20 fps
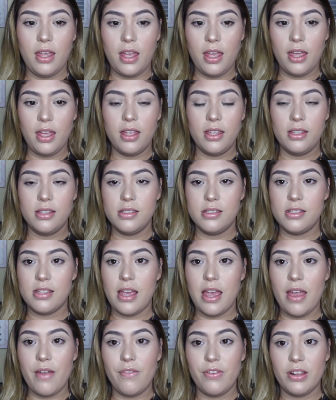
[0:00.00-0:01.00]
and
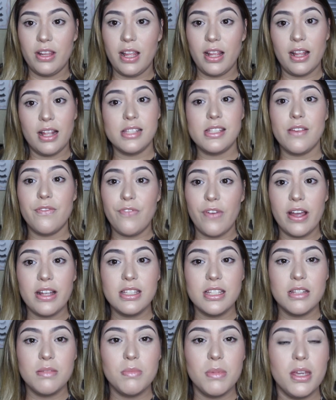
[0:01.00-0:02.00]
everything that's
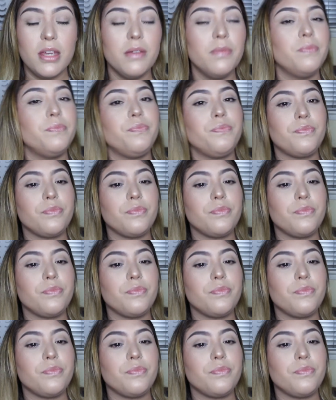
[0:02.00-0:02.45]
affected me.